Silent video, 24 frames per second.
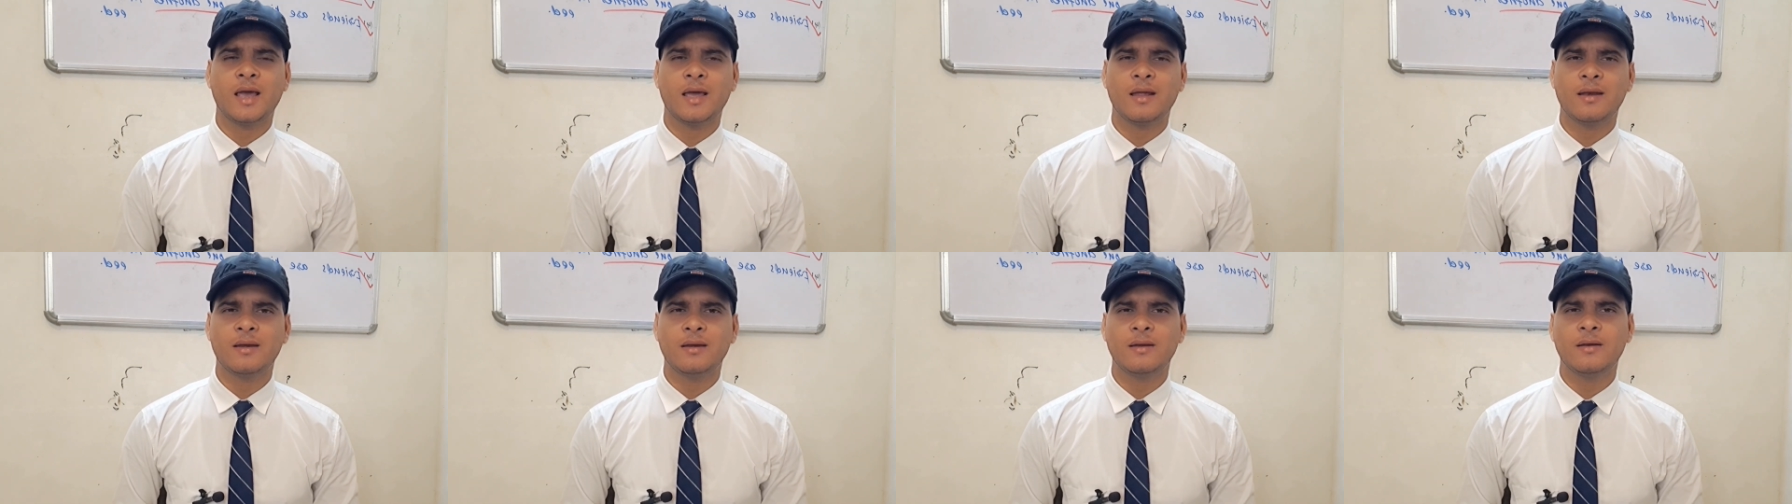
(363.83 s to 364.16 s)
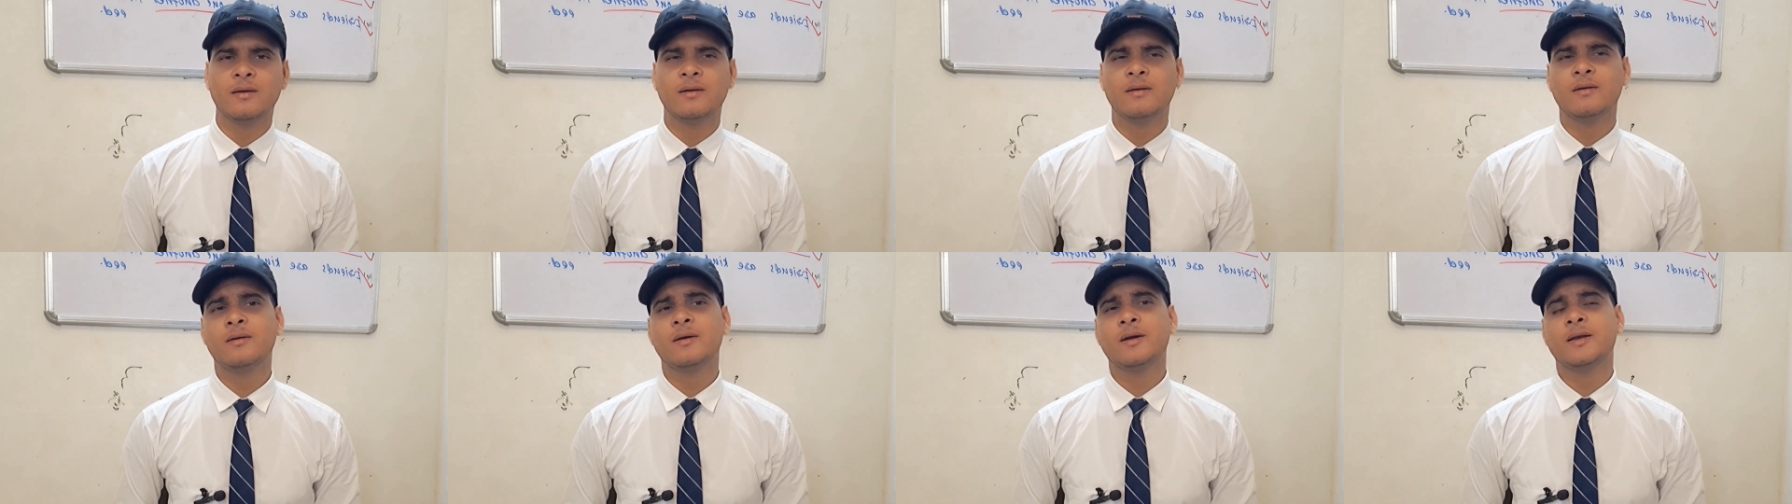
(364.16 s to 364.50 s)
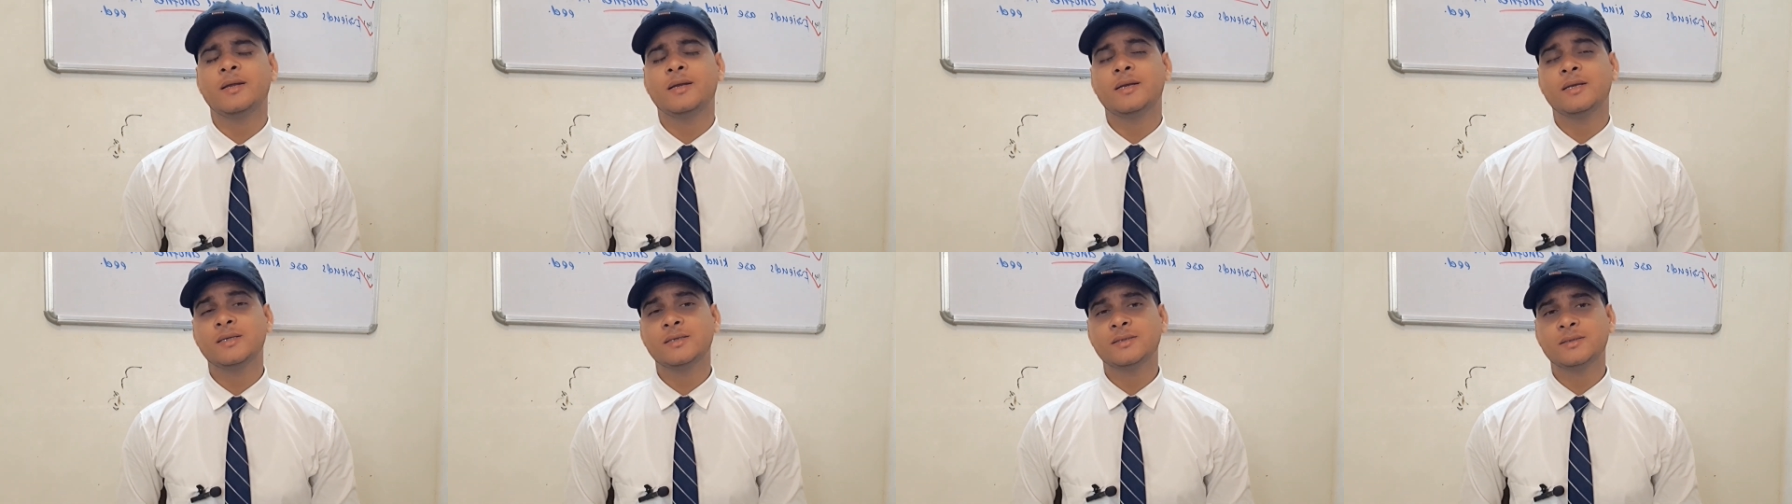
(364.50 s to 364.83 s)
and learn
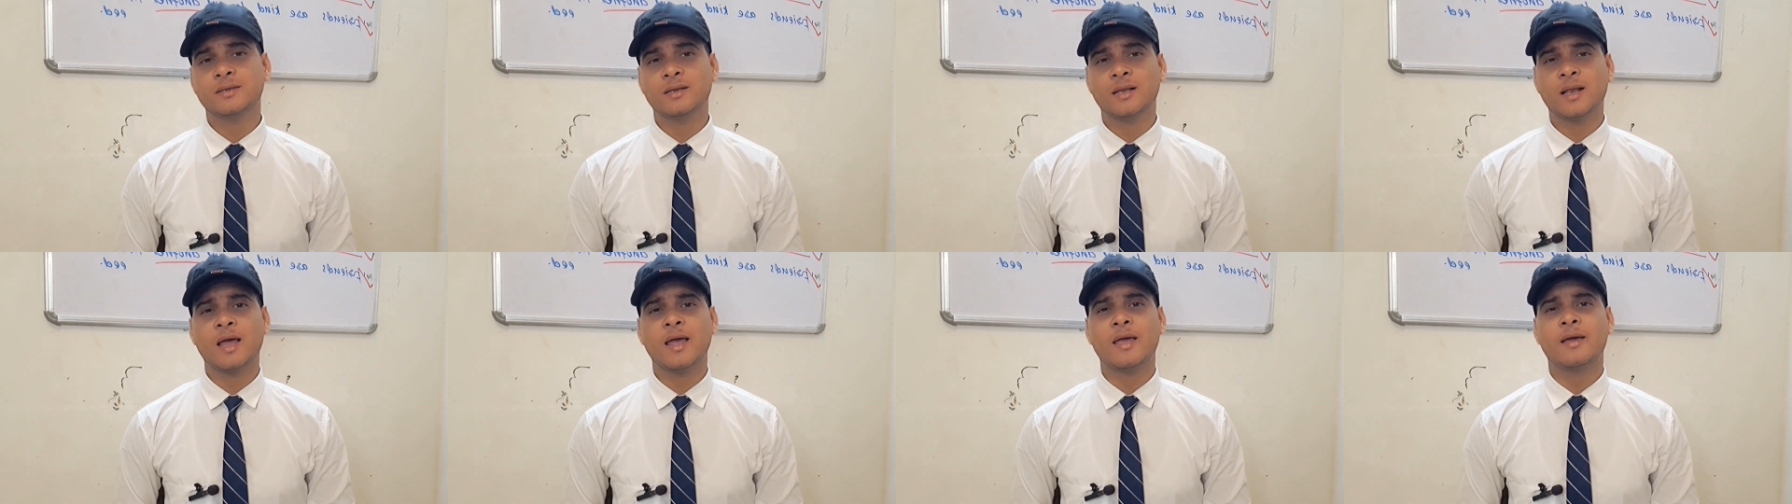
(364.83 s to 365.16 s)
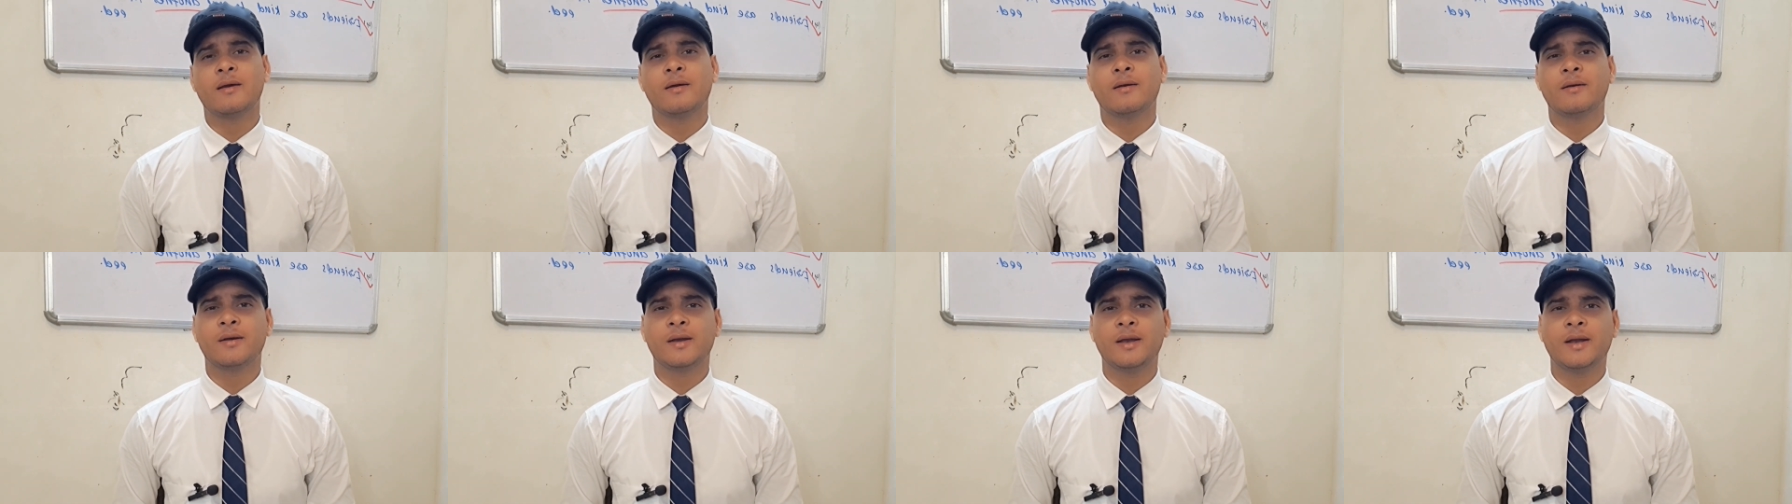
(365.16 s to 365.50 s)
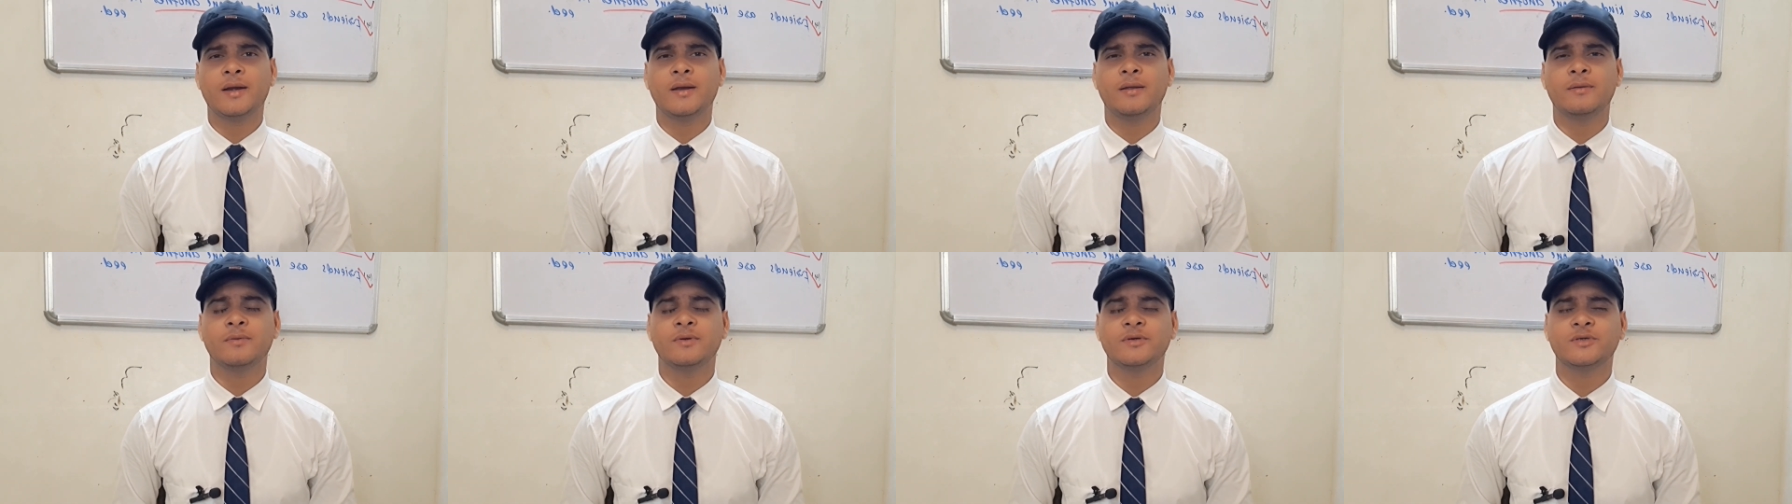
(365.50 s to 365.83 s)
English like a
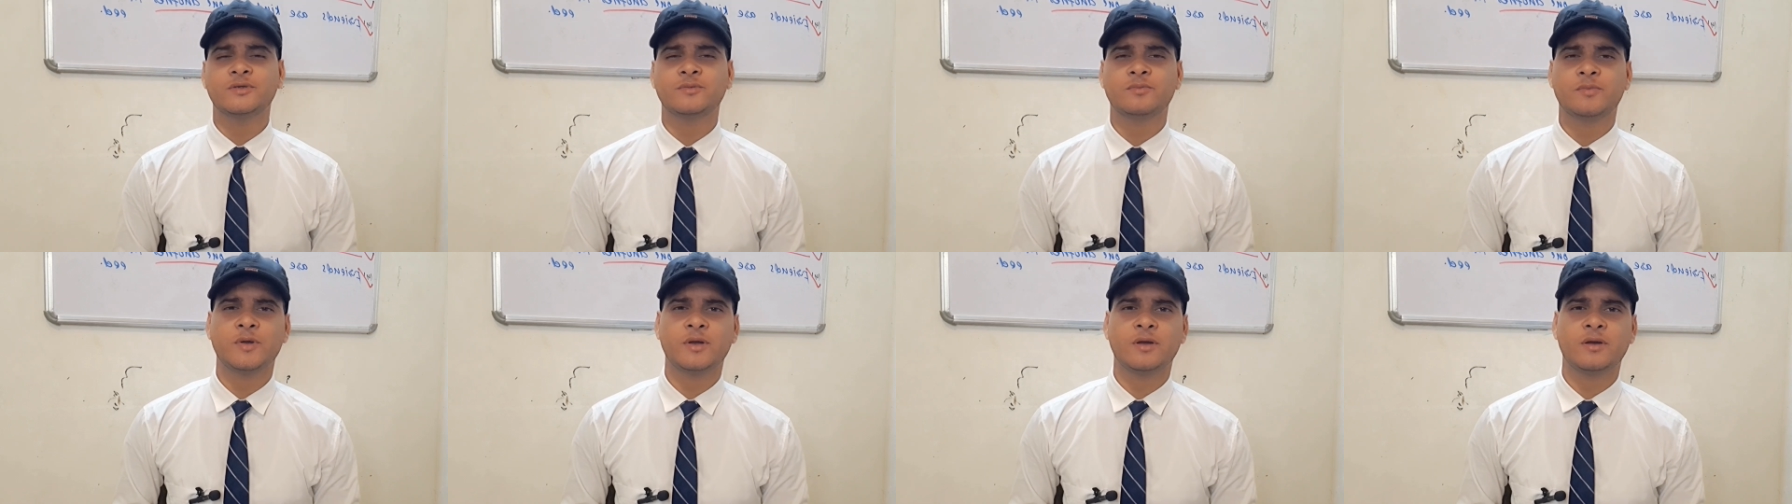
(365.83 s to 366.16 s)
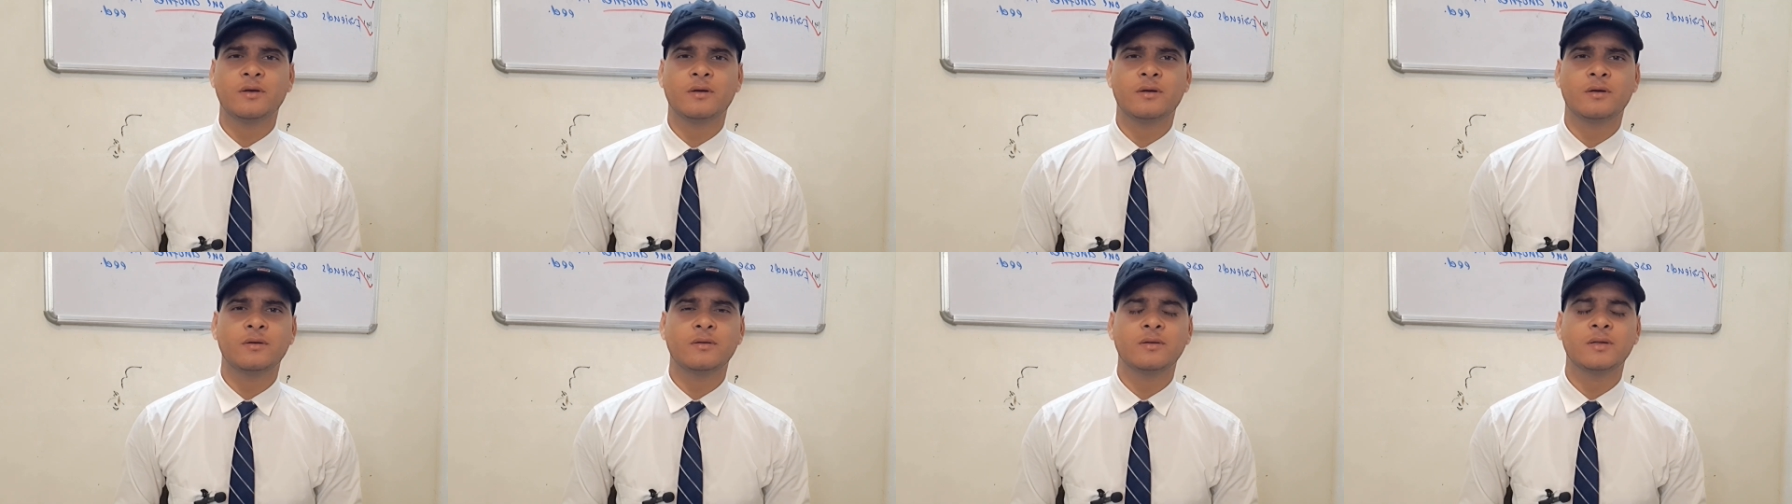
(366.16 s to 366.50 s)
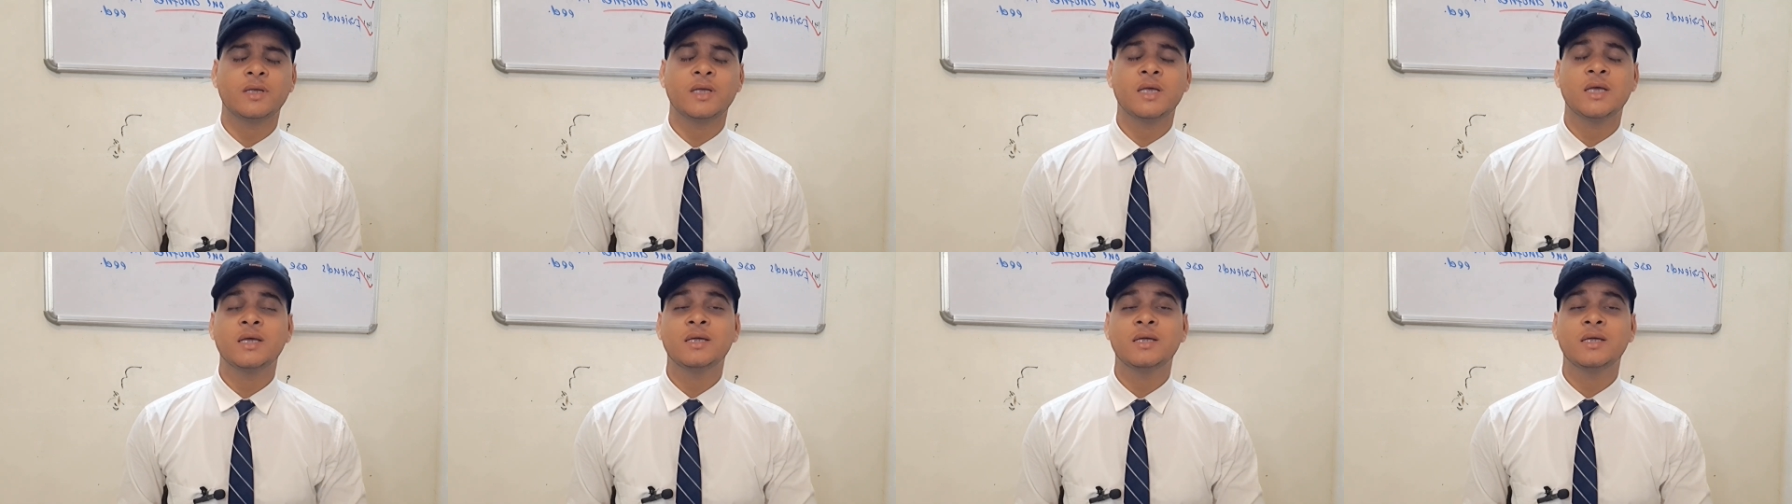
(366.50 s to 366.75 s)
native speaker.